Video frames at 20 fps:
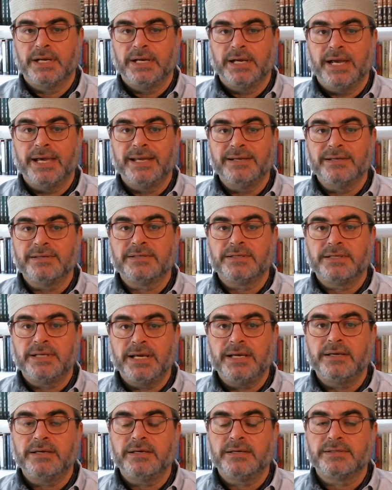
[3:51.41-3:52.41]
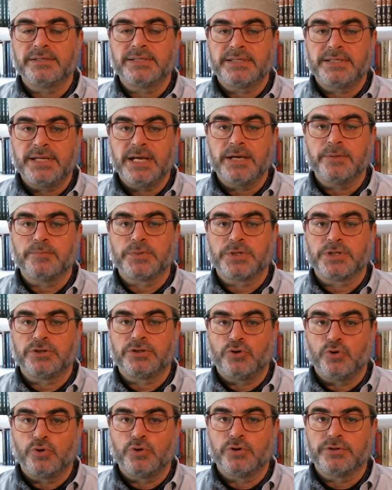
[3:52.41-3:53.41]
and is taking steps
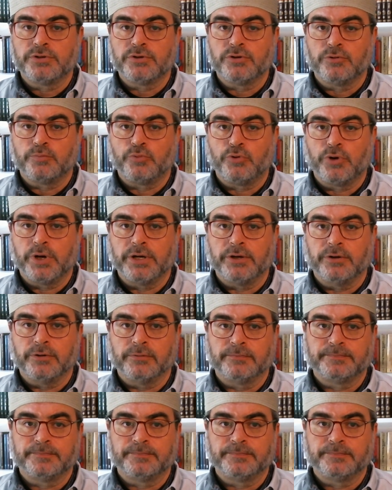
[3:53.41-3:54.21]
towards her prayer.